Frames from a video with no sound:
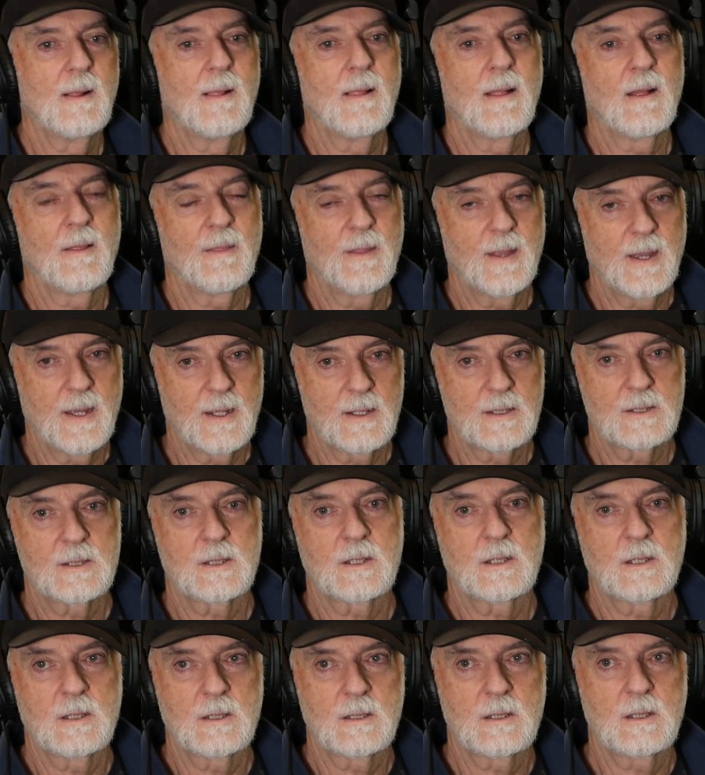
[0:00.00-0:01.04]
And that is a
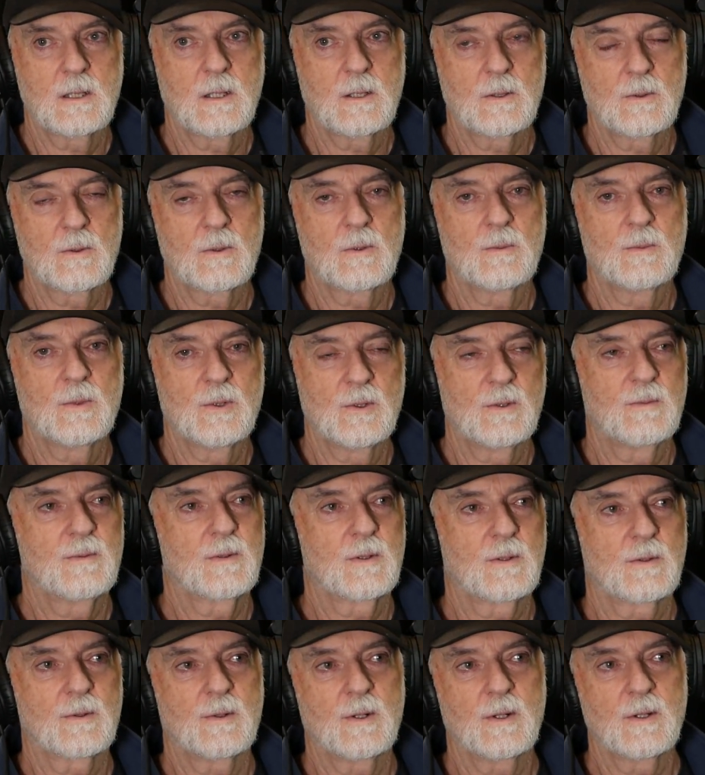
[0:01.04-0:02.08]
continual move
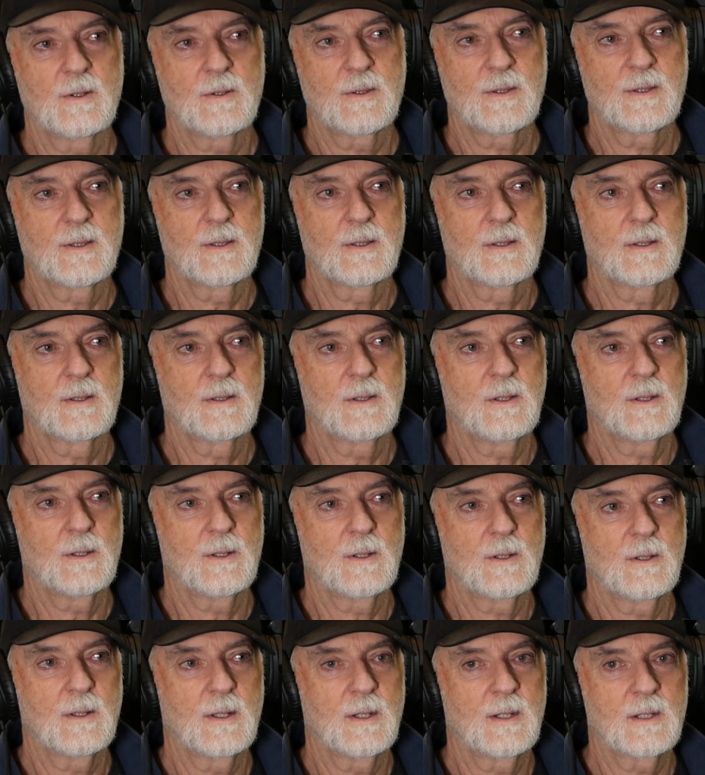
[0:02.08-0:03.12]
and growth, you
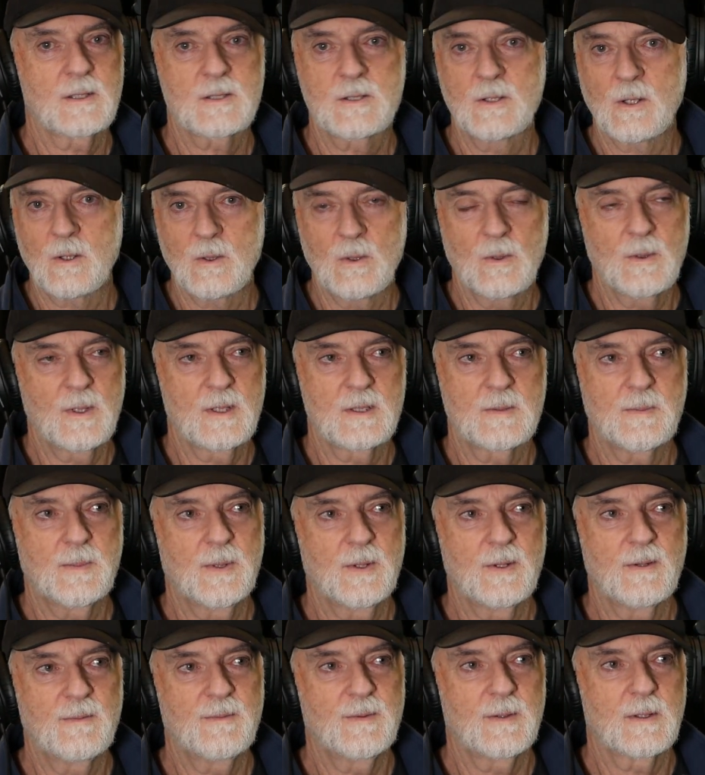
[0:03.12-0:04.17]
know. And it's not always
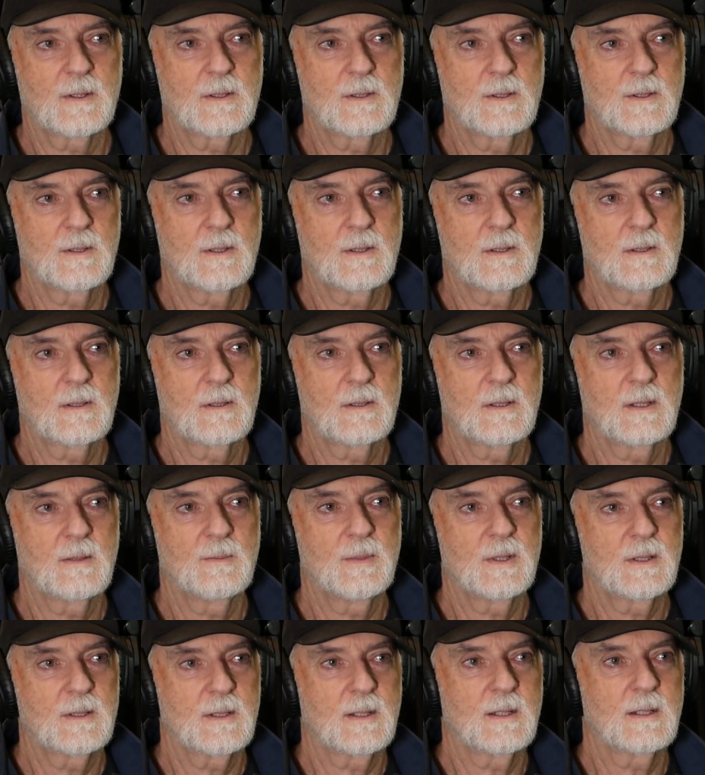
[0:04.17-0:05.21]
perfect, you know. There'd
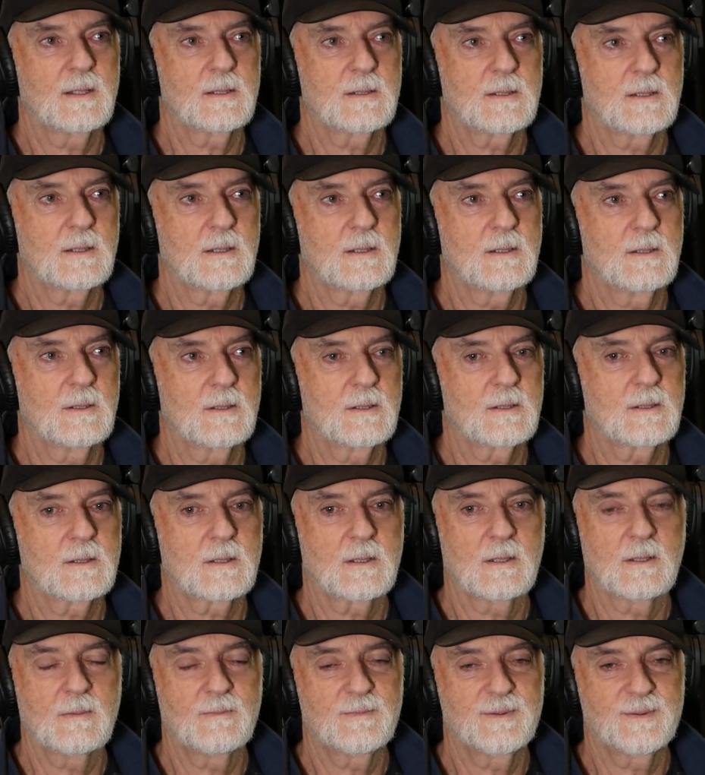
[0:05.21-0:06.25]
be days that you just
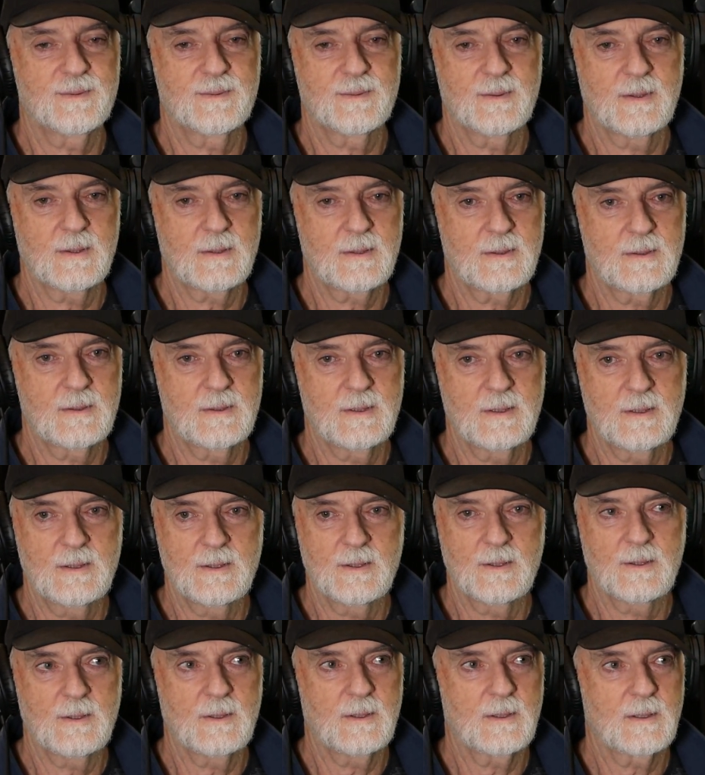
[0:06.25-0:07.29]
go, that did
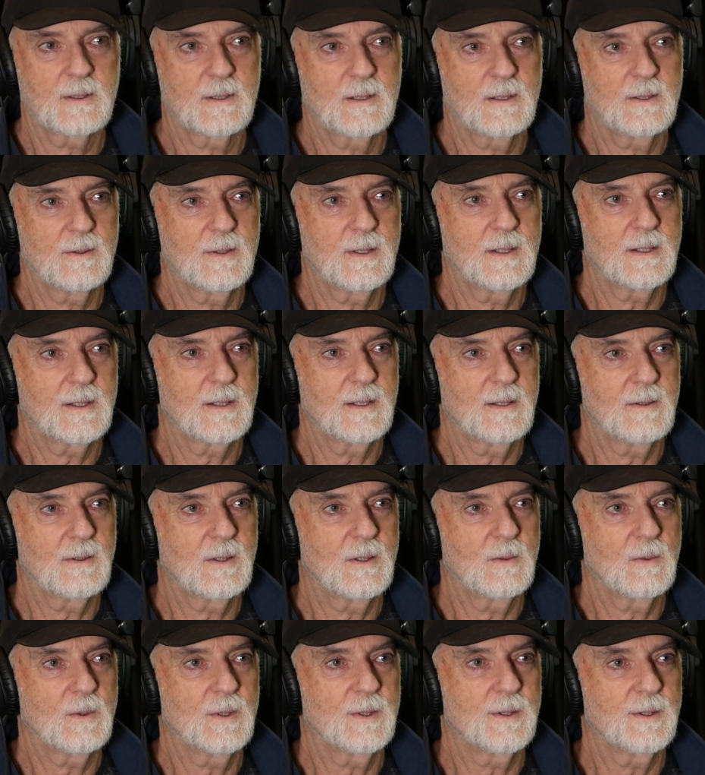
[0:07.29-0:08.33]
not go out how
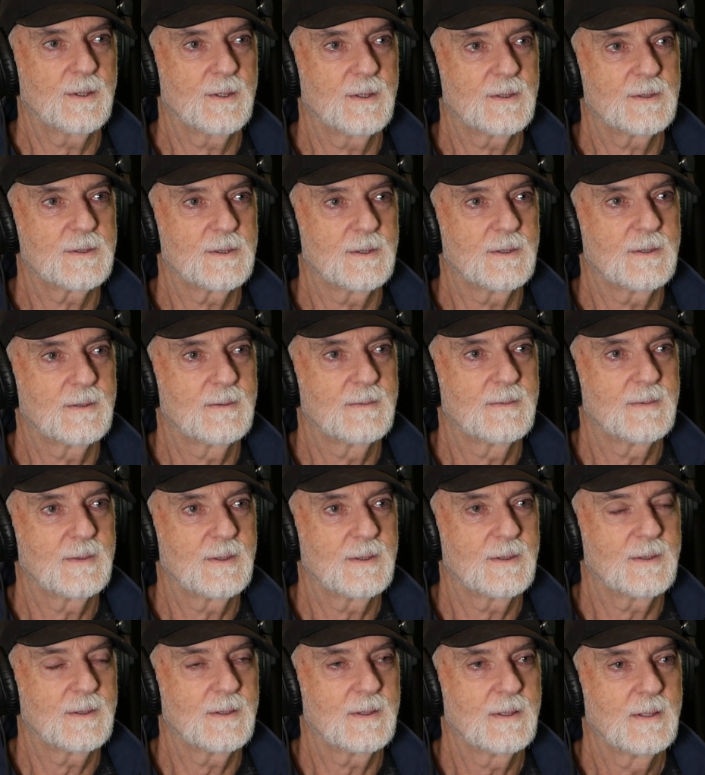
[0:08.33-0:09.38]
I wanted it to,
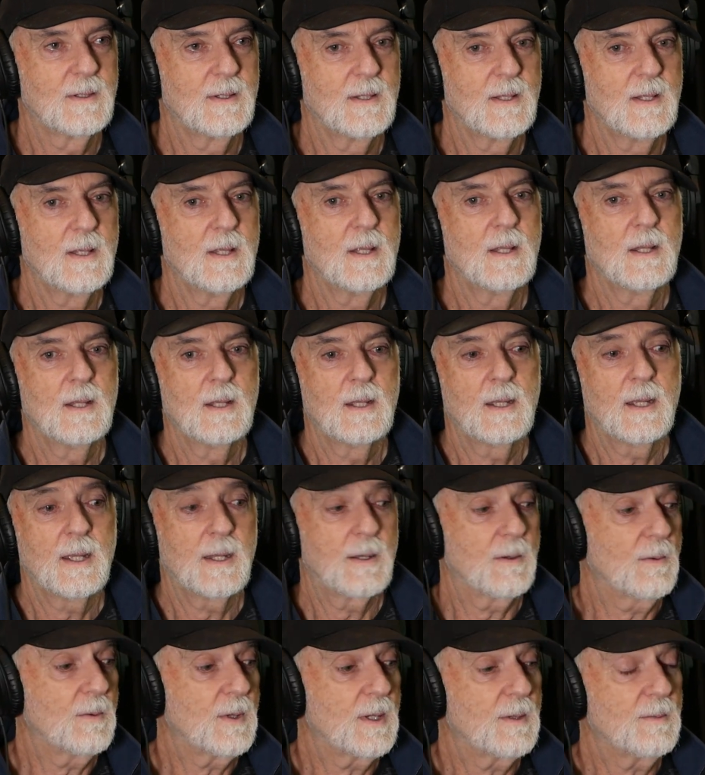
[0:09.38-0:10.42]
you know.
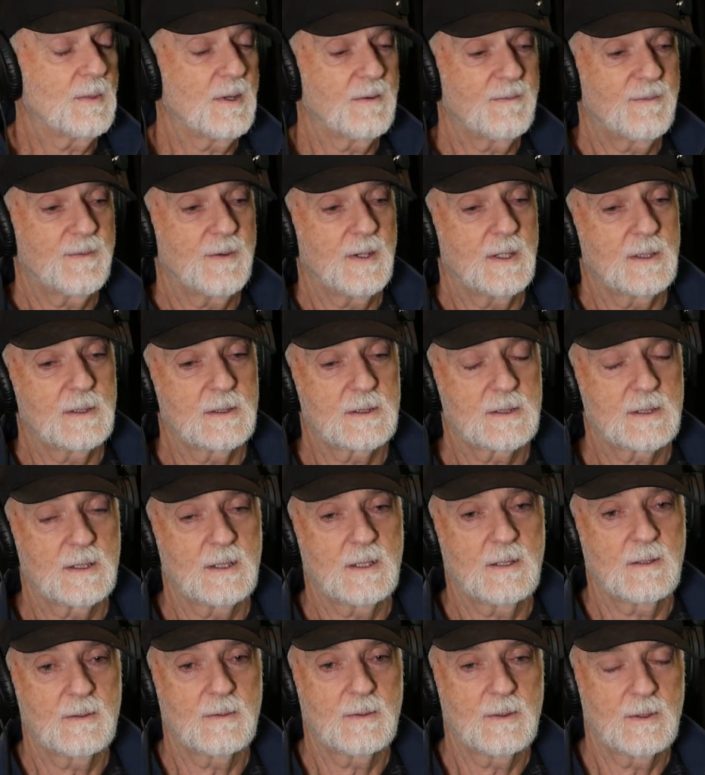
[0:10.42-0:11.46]
And one of my friends,
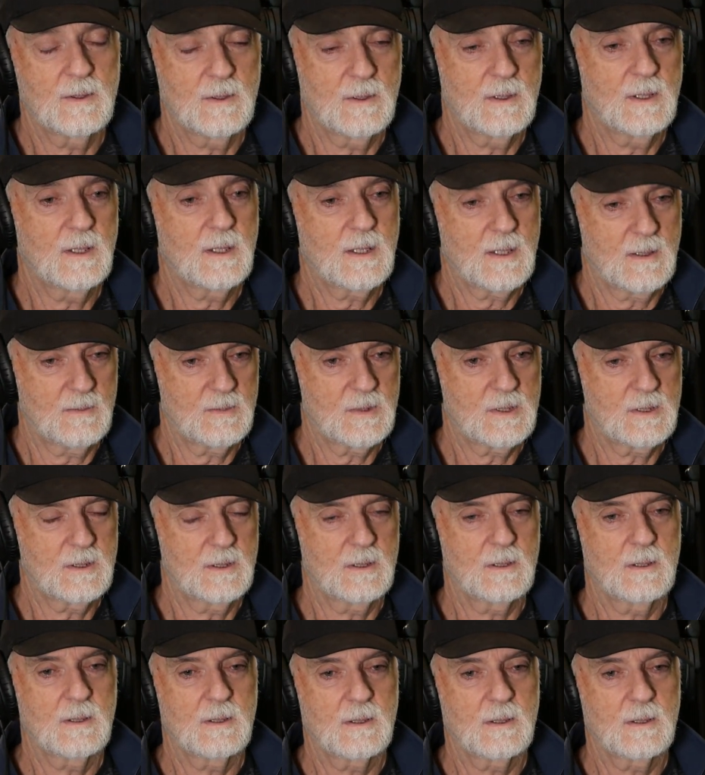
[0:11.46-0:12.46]
he comes to